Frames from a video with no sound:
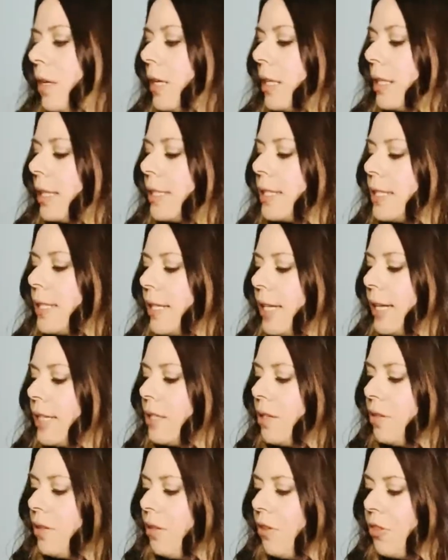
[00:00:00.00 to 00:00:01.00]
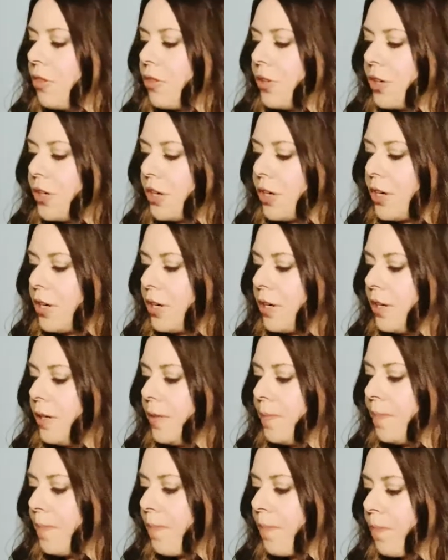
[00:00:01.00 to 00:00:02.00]
let's see, that's on the 3rd.
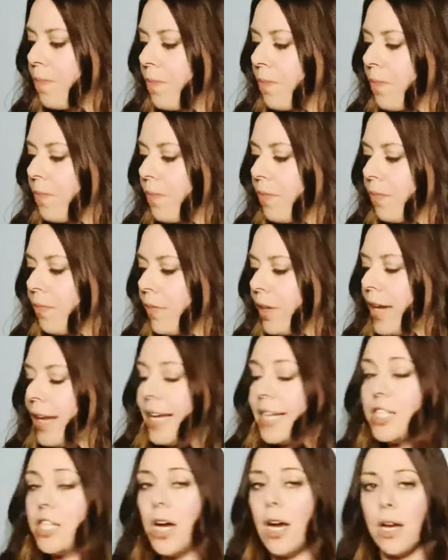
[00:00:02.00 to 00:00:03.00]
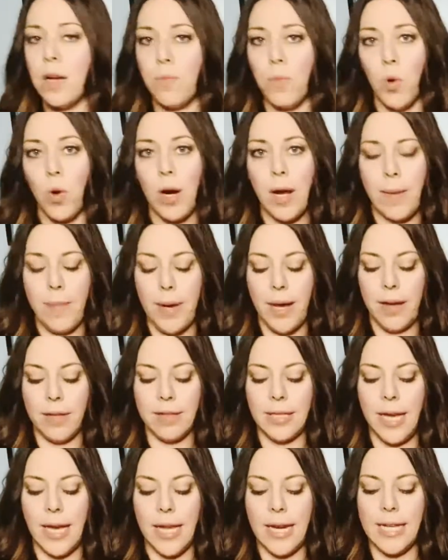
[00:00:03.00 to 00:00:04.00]
And I talk more about
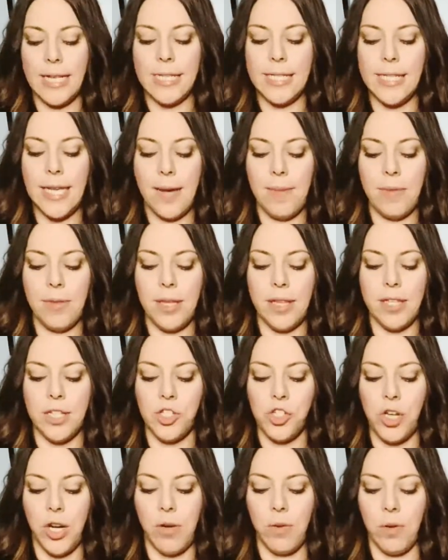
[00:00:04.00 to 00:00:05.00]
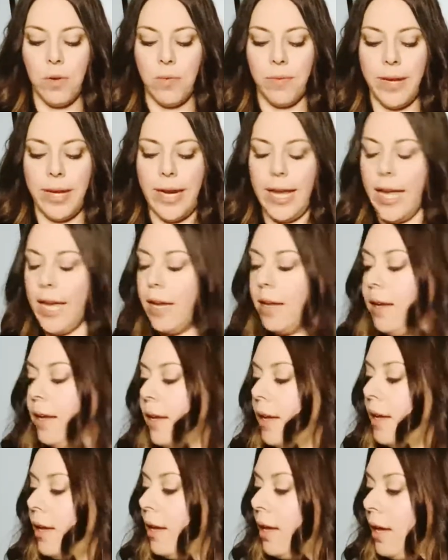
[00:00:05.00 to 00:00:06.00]
that in depth in the general reading.
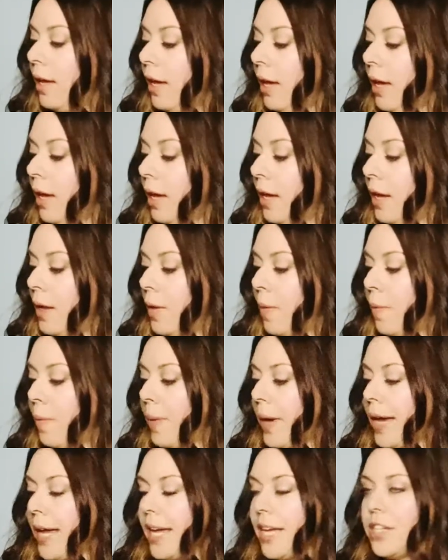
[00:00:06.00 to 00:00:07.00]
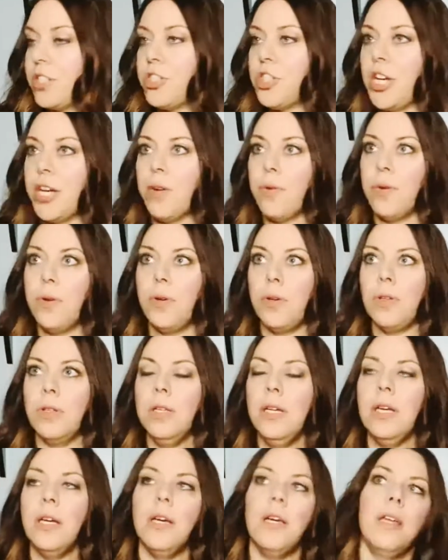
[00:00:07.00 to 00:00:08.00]
But in general,
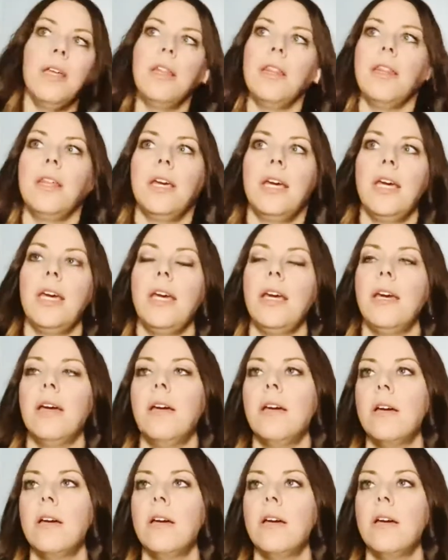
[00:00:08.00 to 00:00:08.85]
the